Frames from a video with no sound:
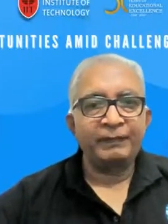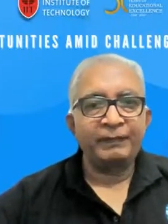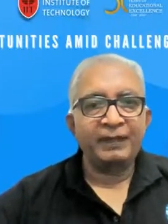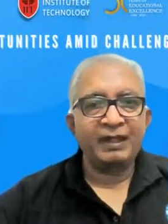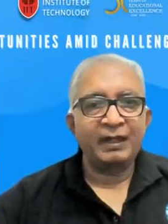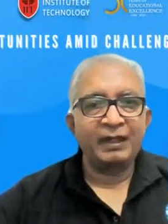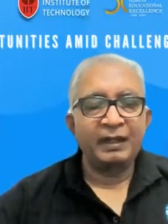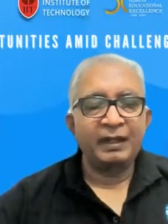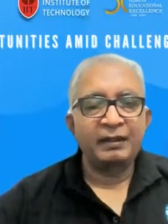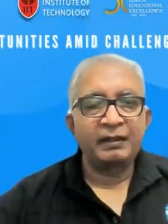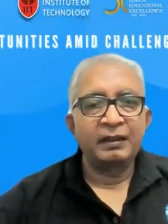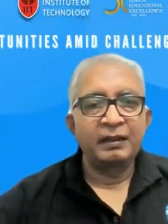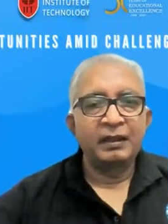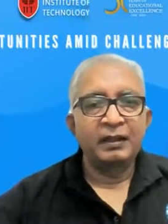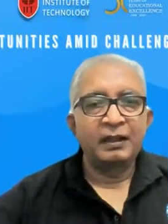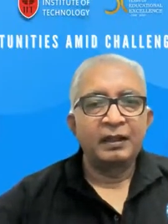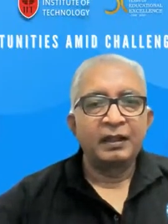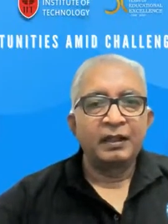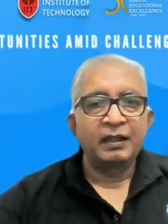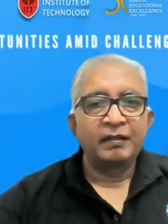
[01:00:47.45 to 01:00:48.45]
right?
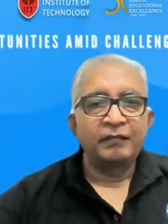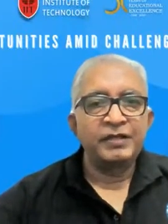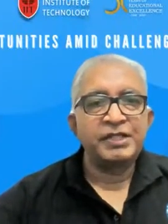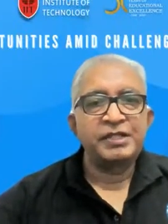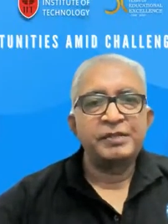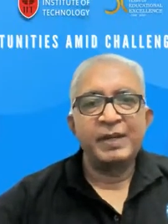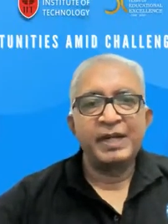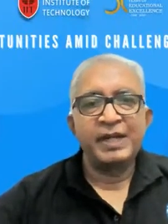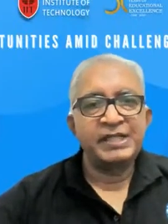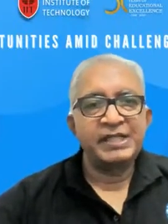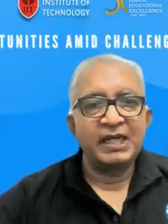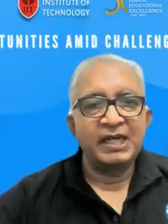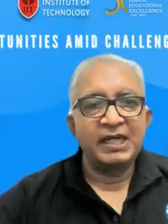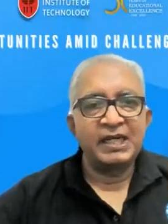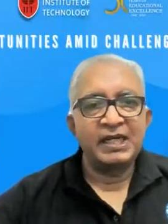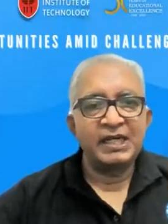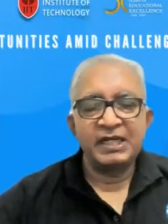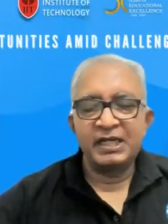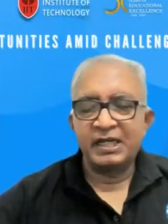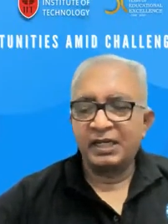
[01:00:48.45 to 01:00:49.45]
Which
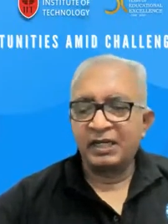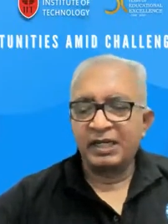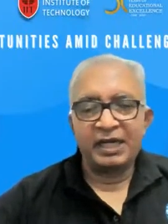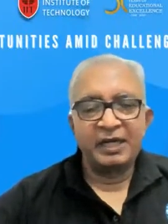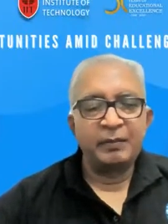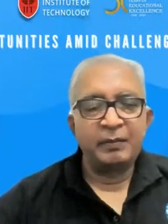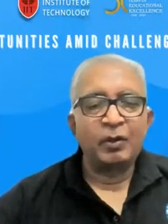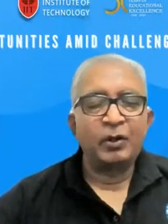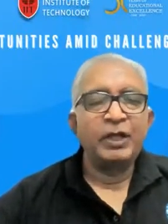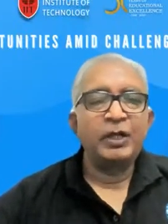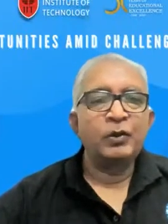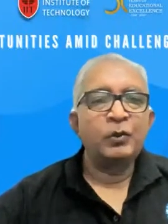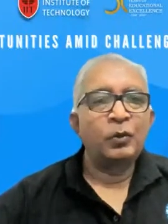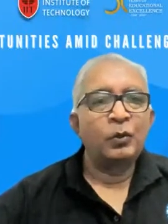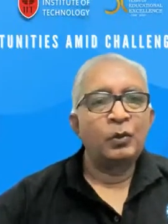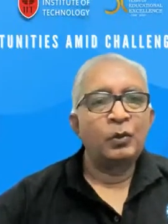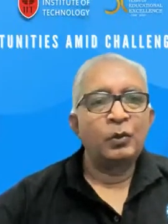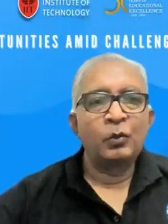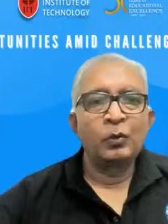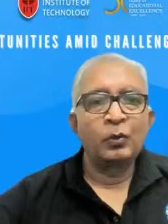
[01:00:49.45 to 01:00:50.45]
basically anybody
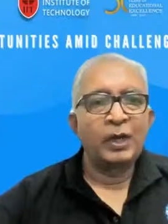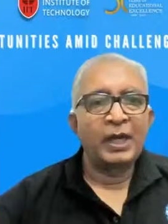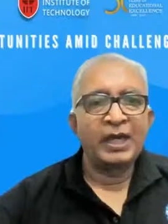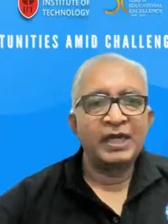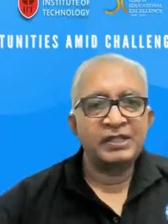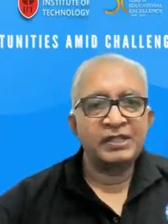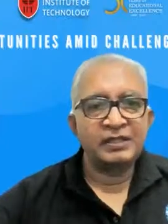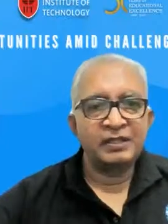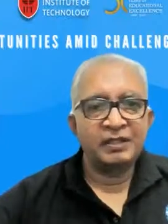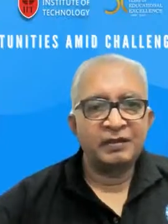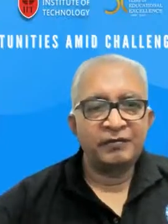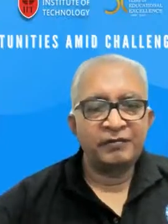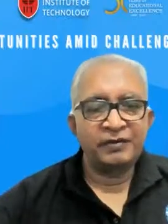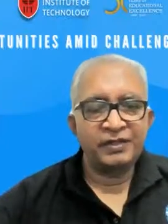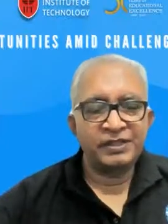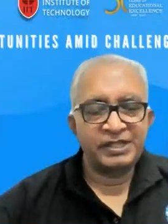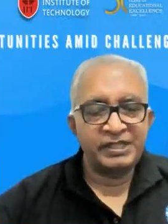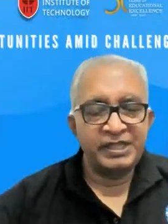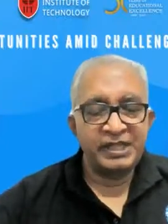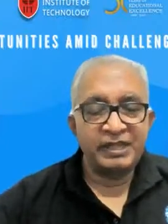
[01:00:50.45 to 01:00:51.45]
who has a
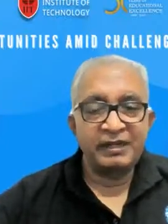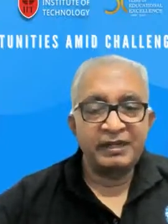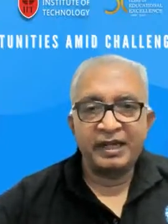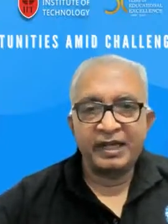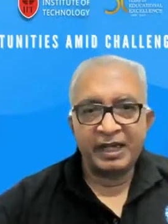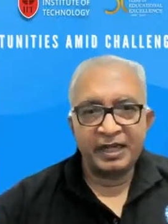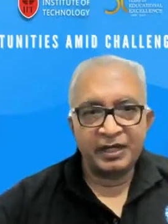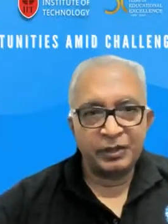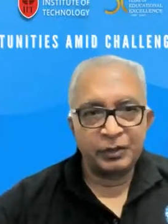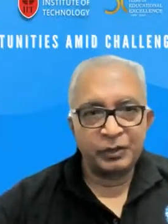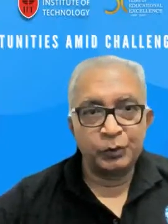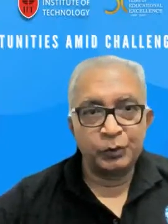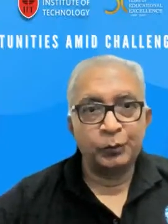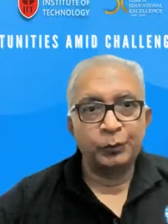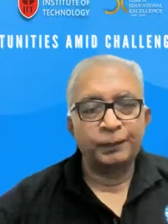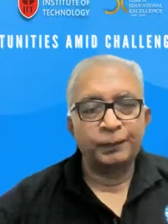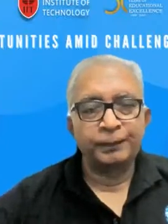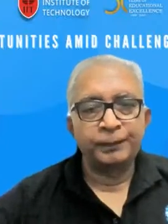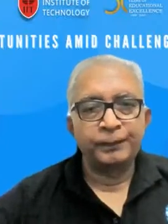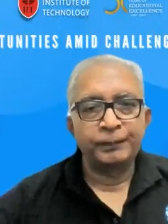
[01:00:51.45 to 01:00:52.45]
first degree can
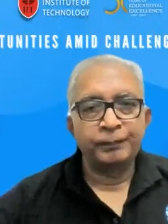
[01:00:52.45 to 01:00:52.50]
do.